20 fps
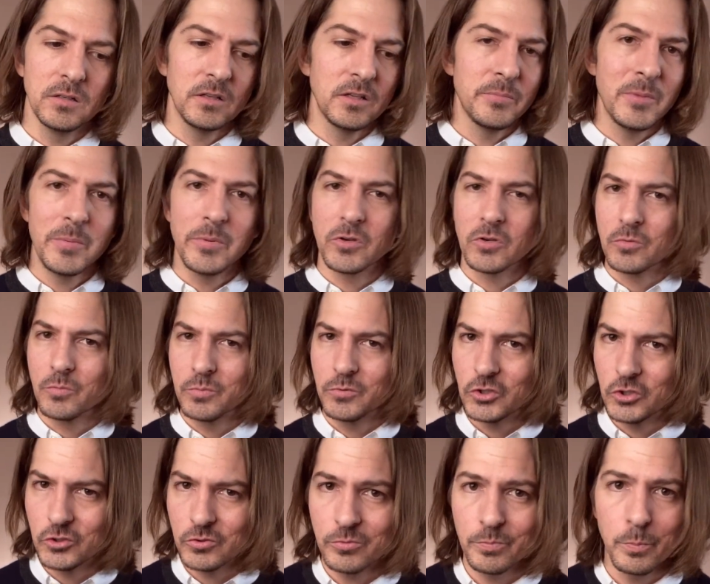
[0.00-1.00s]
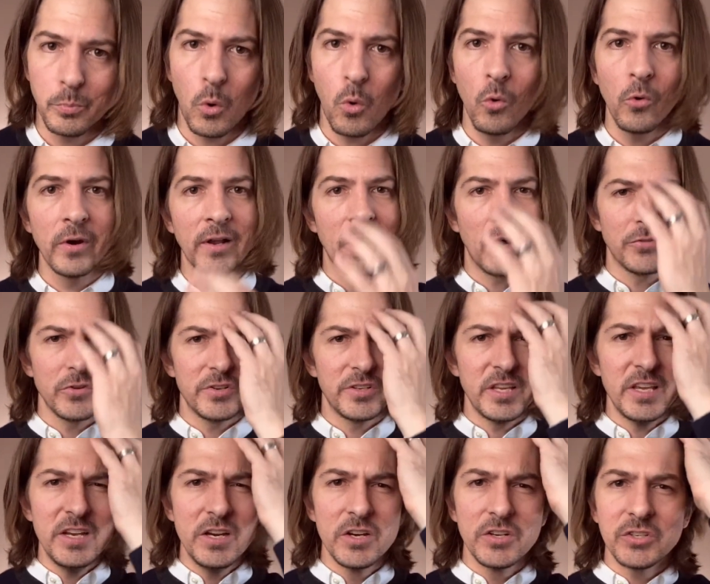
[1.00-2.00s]
maybe they're just pouring out their
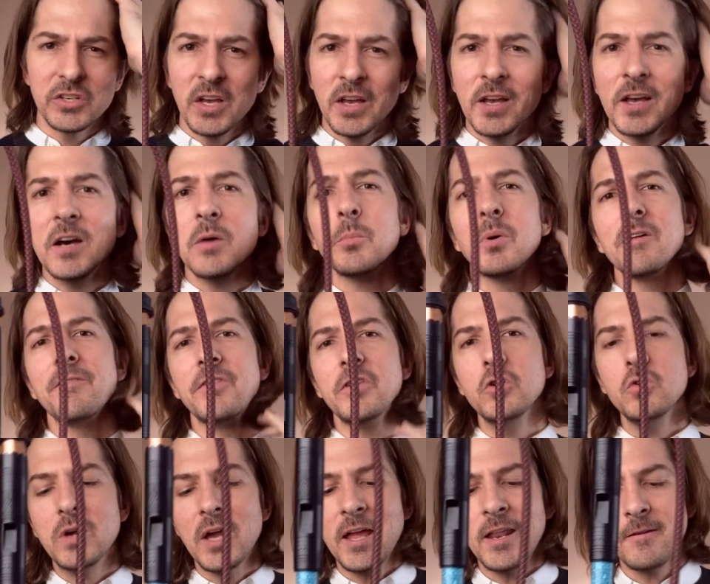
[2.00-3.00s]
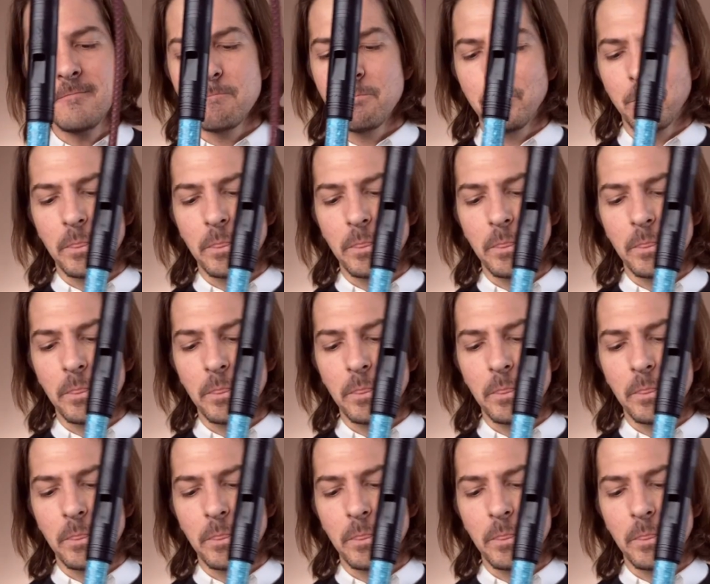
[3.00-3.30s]
tears. But if you can